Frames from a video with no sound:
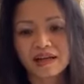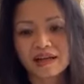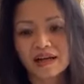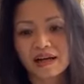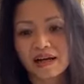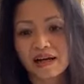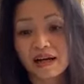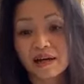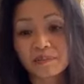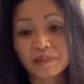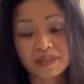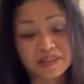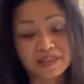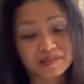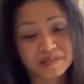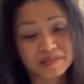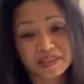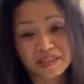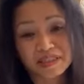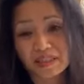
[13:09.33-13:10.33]
Uh, I
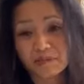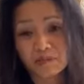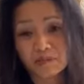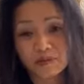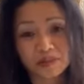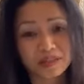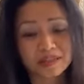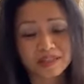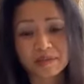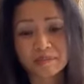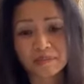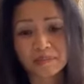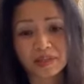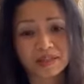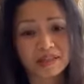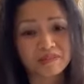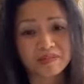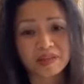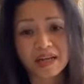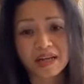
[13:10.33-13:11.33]
believe in teamwork. I
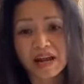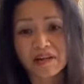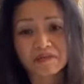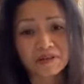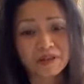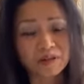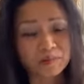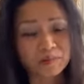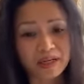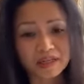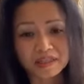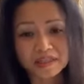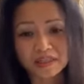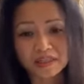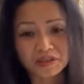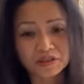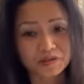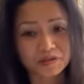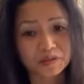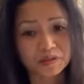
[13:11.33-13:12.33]
believe that everyone
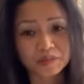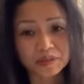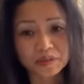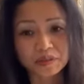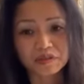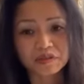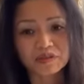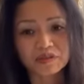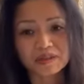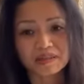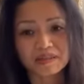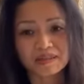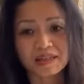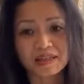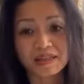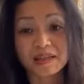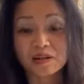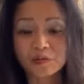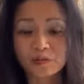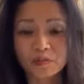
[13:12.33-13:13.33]
contributes
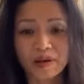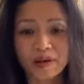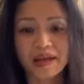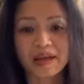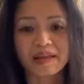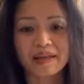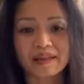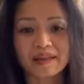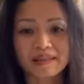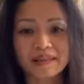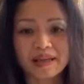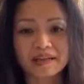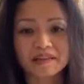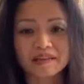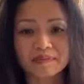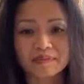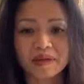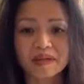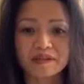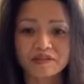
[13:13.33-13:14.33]
in a way that
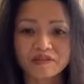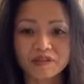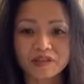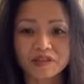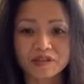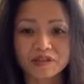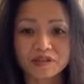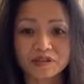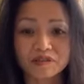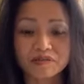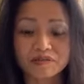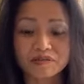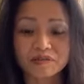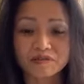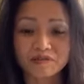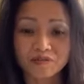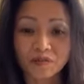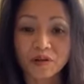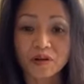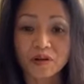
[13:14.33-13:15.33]
is beneficial
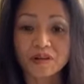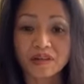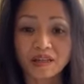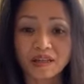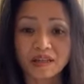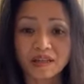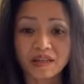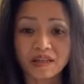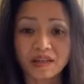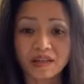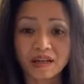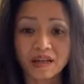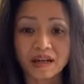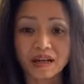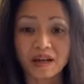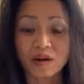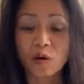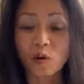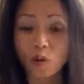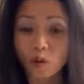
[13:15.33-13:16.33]
for the
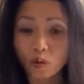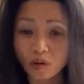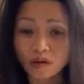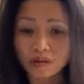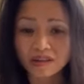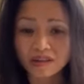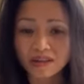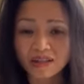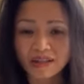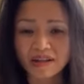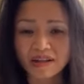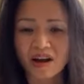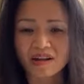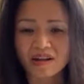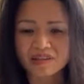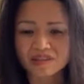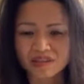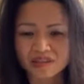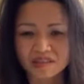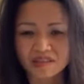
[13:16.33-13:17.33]
uh, whole and not
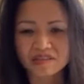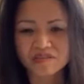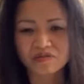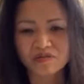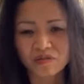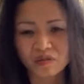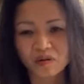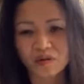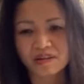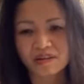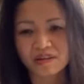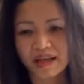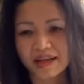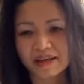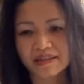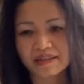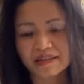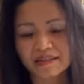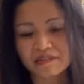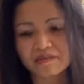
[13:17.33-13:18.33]
just for that
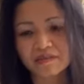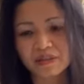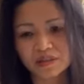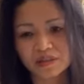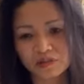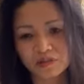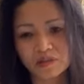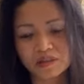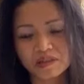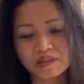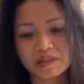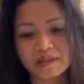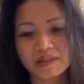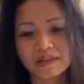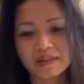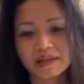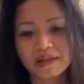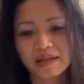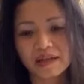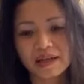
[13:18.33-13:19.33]
individual.
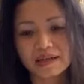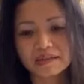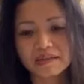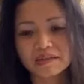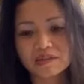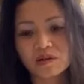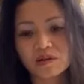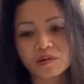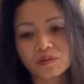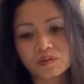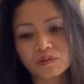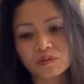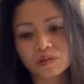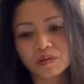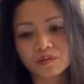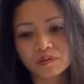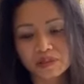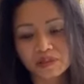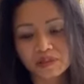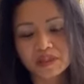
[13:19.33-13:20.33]
And so we
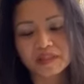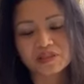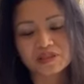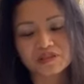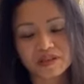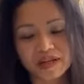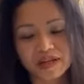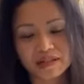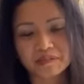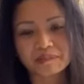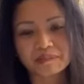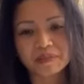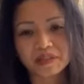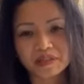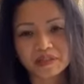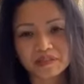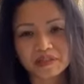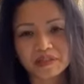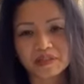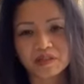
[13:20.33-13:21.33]
really try to
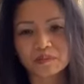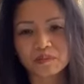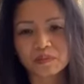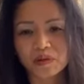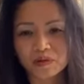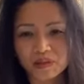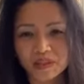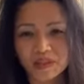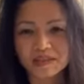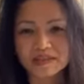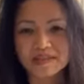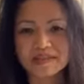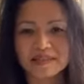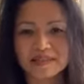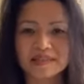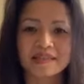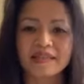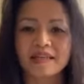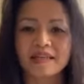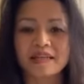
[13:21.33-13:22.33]
build a harmonious
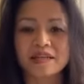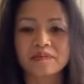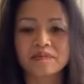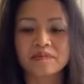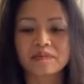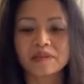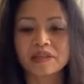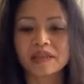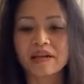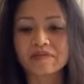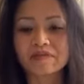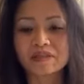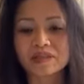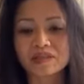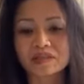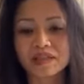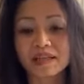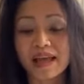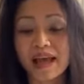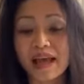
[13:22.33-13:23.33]
team,
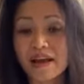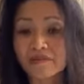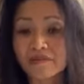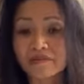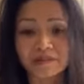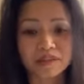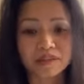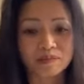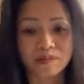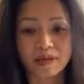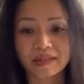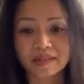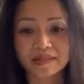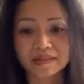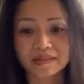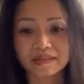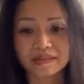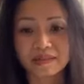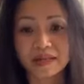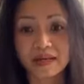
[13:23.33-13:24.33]
leveraging
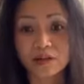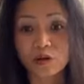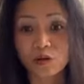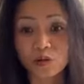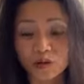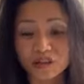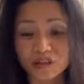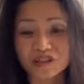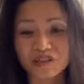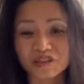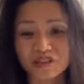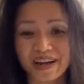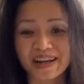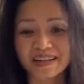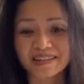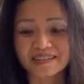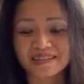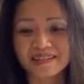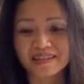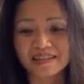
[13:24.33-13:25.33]
everyone's uh, core
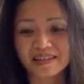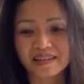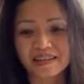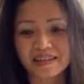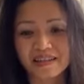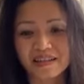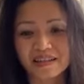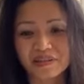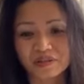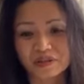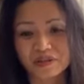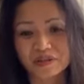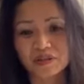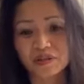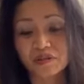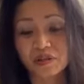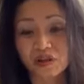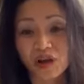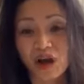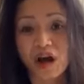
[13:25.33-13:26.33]
strengths in order
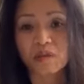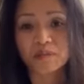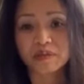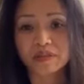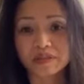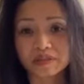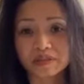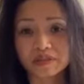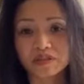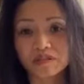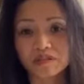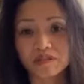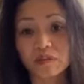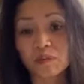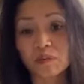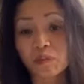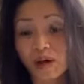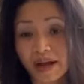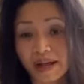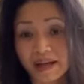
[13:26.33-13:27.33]
to accomplish
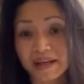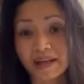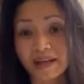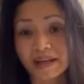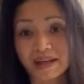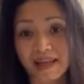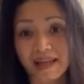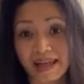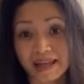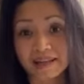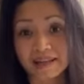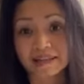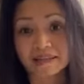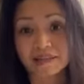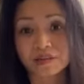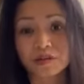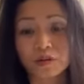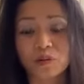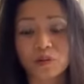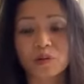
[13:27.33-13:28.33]
one end
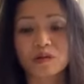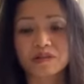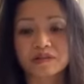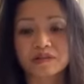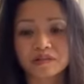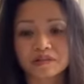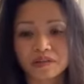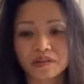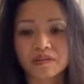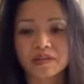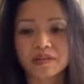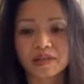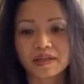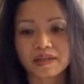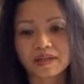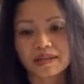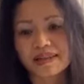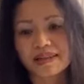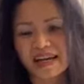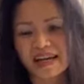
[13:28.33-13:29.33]
goal. So
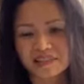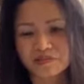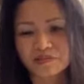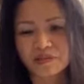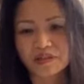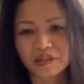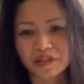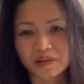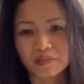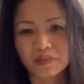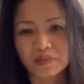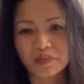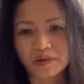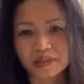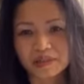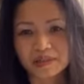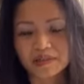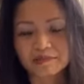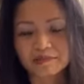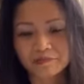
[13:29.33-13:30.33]
that's really
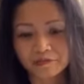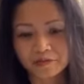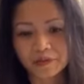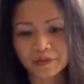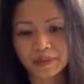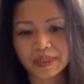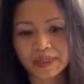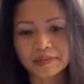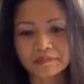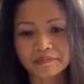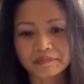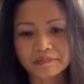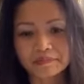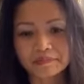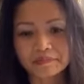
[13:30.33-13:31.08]
important for me.